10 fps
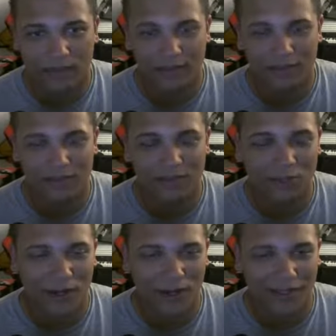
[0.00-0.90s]
I'm
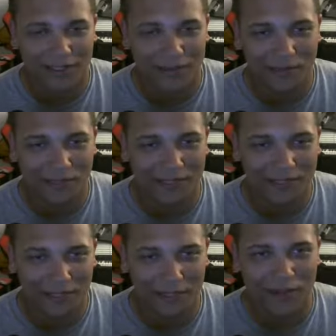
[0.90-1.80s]
trying to make this
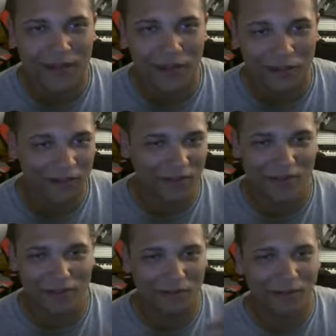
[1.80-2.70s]
like a regular
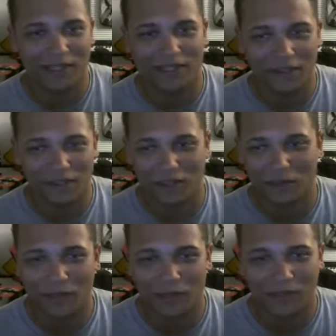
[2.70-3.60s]
thing where I can talk to
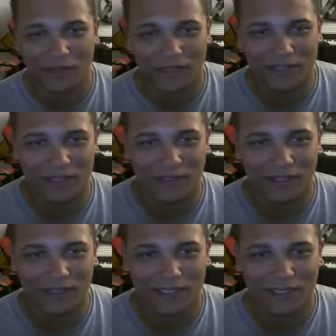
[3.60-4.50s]
people and answer
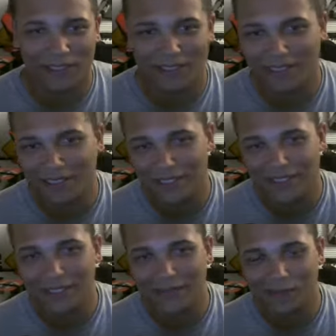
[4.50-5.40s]
questions,
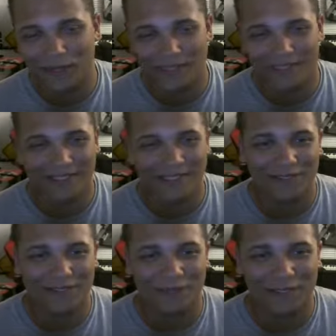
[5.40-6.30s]
but you know,
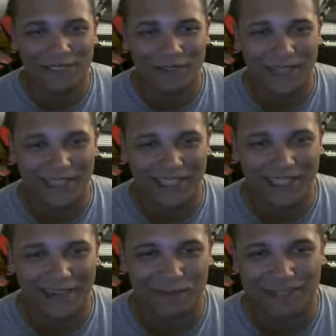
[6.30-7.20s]
we'll see what actually
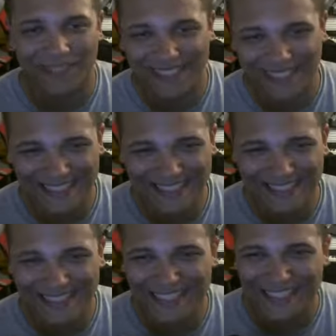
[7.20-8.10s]
happens.
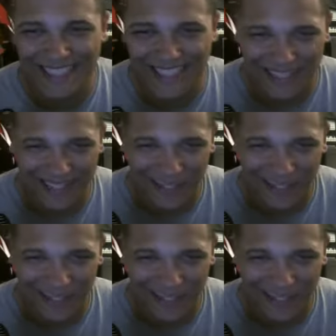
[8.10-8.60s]
Take care now.